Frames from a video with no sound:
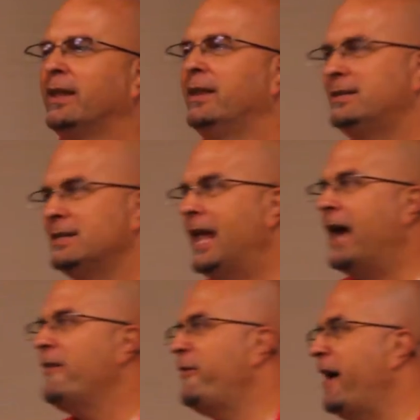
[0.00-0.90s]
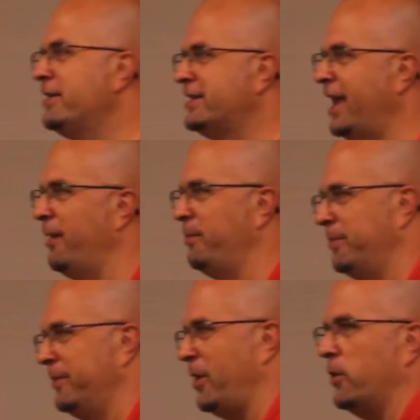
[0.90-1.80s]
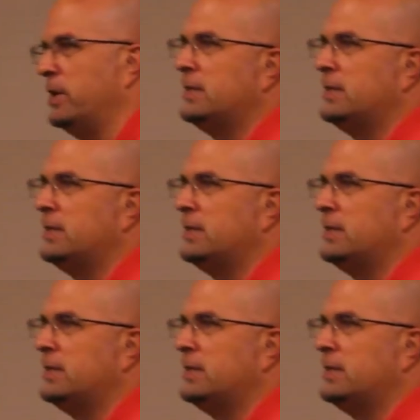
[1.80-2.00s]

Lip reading: This is not a fire escape code.